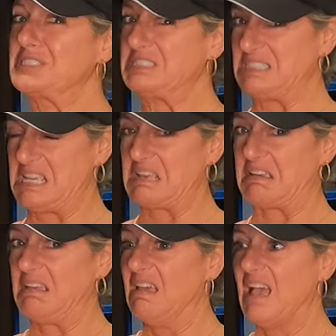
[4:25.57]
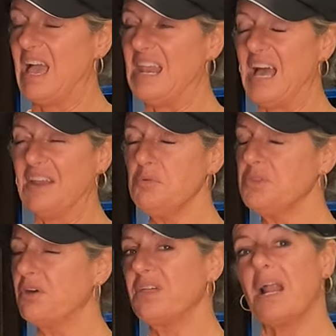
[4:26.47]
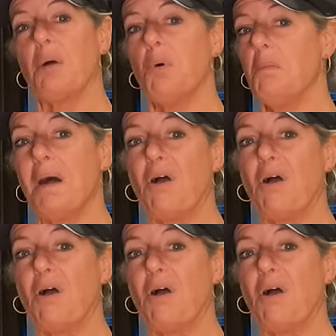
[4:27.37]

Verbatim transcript: stink. And I don't know that I want my